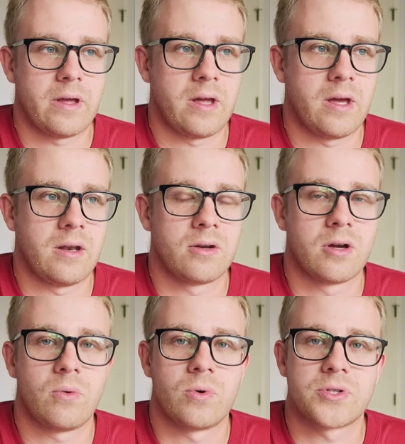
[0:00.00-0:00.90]
and
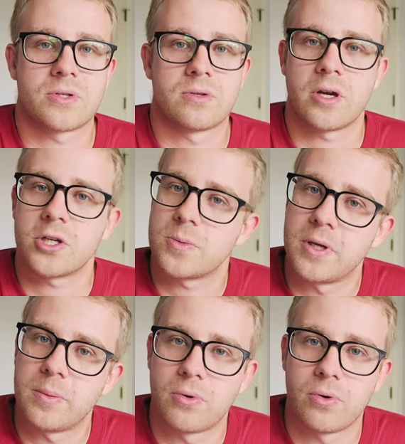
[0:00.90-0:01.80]
God wants to touch
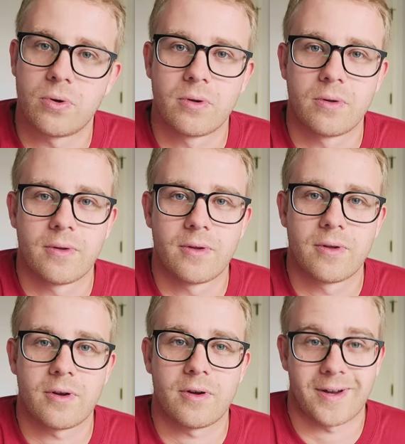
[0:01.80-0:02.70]
people,
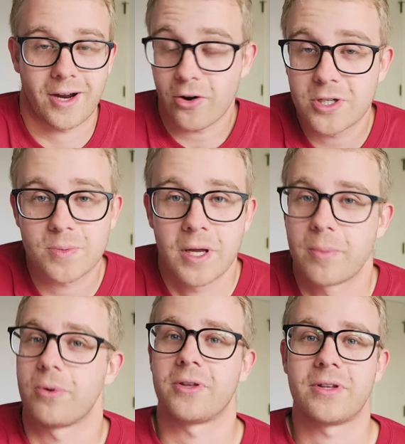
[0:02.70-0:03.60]
encourage
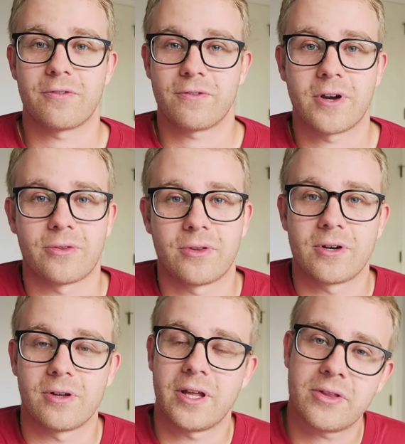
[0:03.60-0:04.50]
people in their faith, you
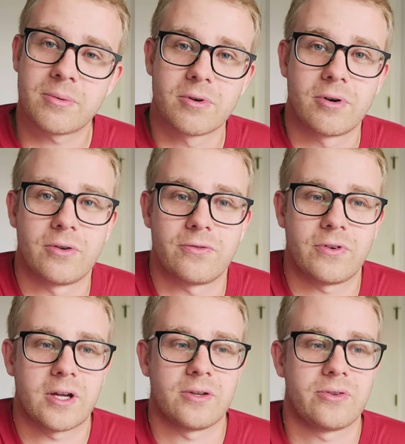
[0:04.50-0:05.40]
know, let them grow in
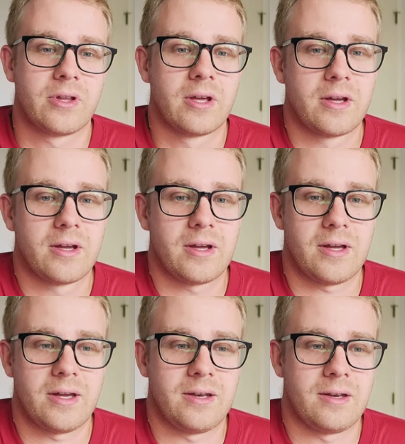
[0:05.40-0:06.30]
faith
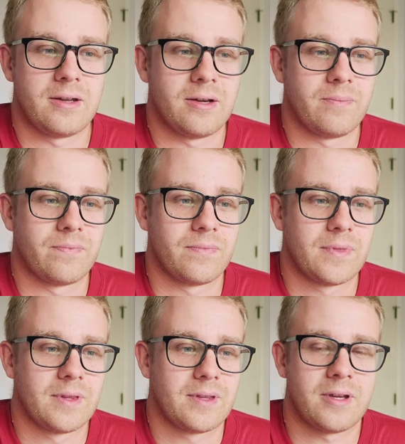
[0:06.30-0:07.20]
and
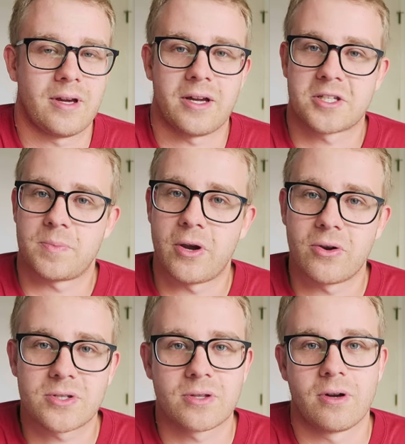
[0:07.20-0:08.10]
yeah,
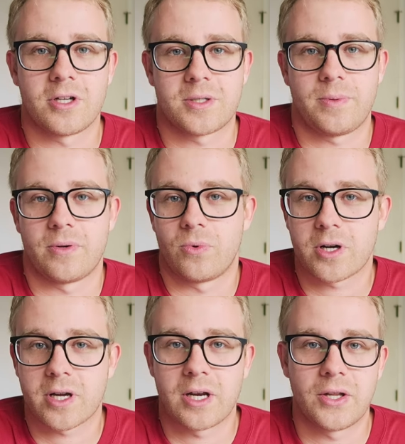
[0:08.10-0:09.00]
experience the gospel and
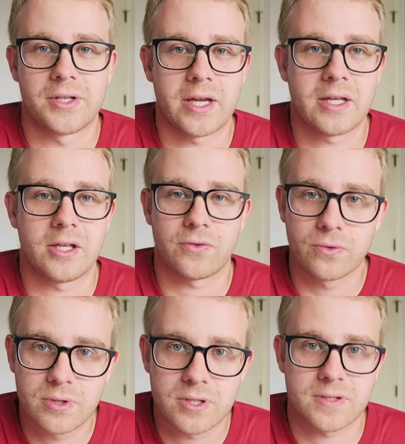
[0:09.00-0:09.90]
walk it out daily
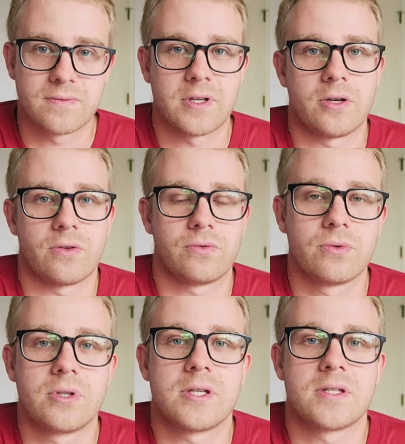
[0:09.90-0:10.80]
through this video,
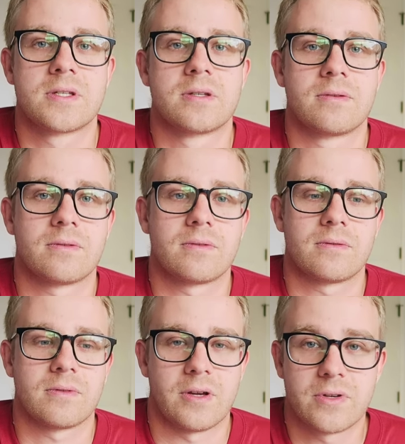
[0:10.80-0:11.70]
through these
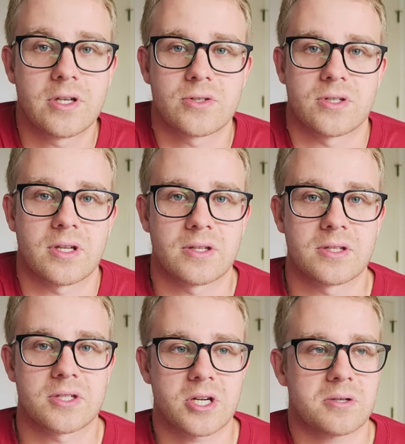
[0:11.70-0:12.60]
videos in
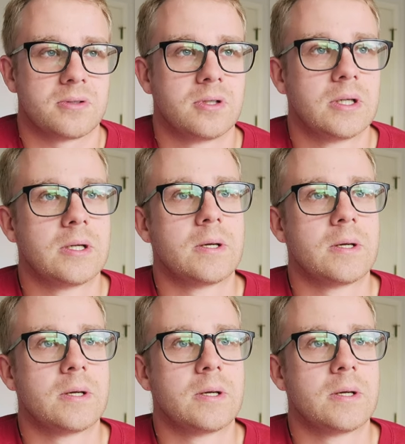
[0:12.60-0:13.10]
this channel.